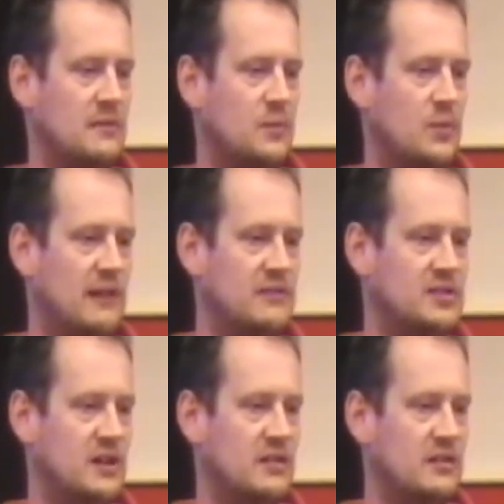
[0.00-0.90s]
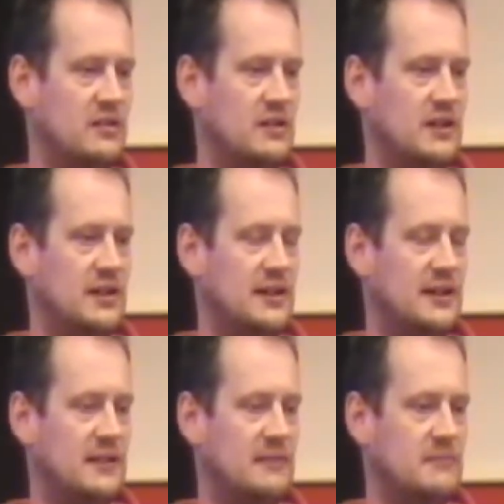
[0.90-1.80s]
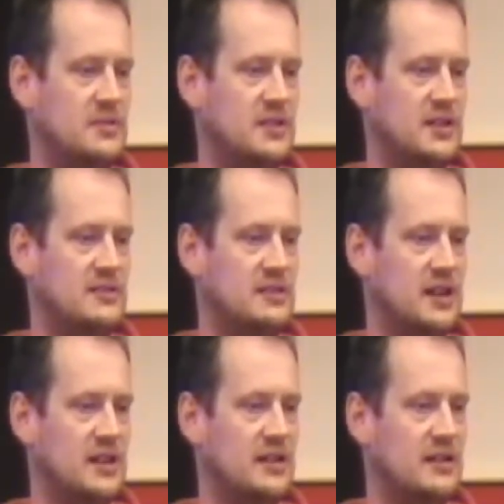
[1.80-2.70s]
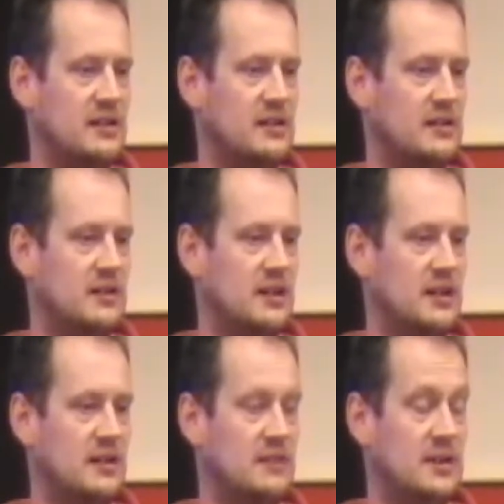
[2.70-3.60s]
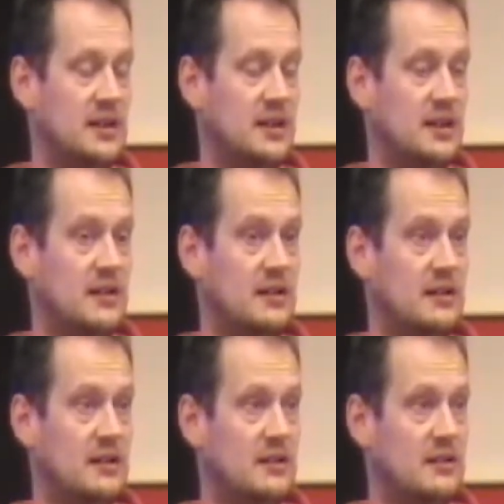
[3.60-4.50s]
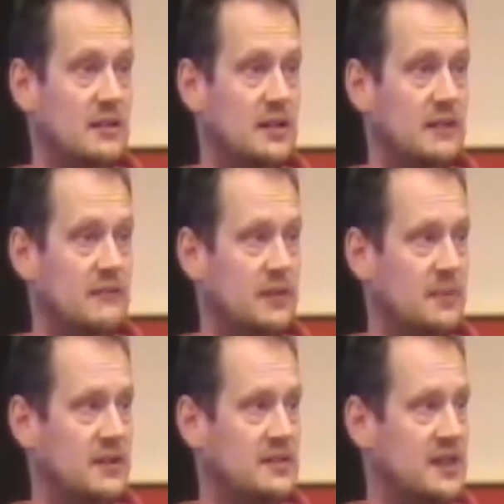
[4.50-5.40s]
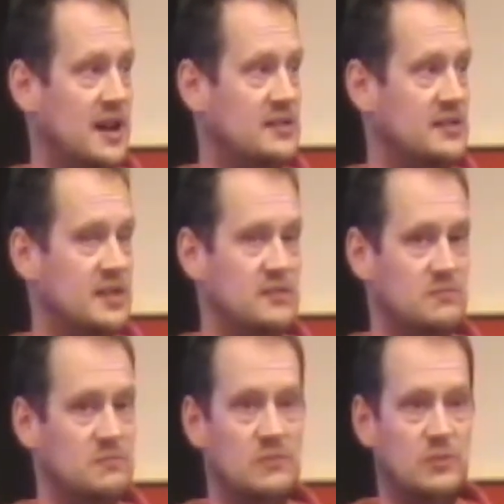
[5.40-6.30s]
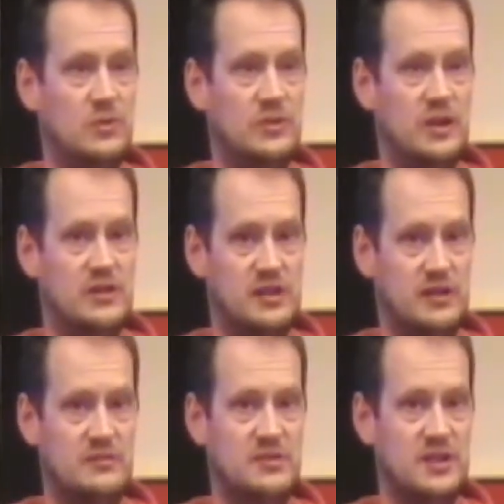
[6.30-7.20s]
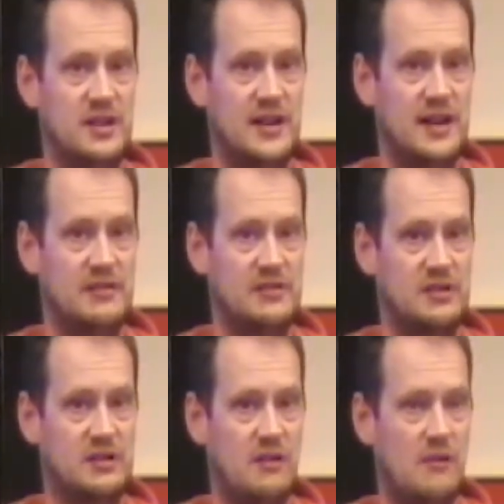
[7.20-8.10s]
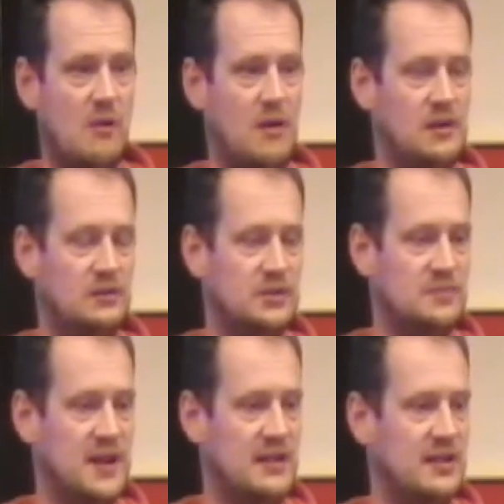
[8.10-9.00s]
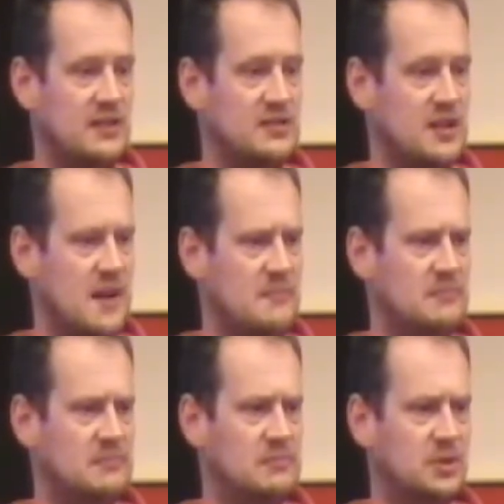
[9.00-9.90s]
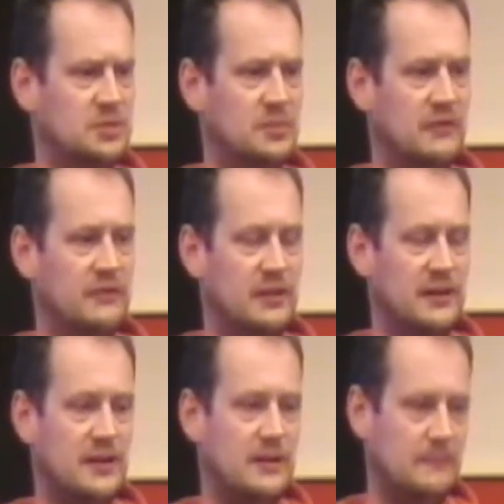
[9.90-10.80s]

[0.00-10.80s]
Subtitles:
Whereas on machines like the Amiga, the floppy disk access would not slow the machine down at all, which made things much more fluid.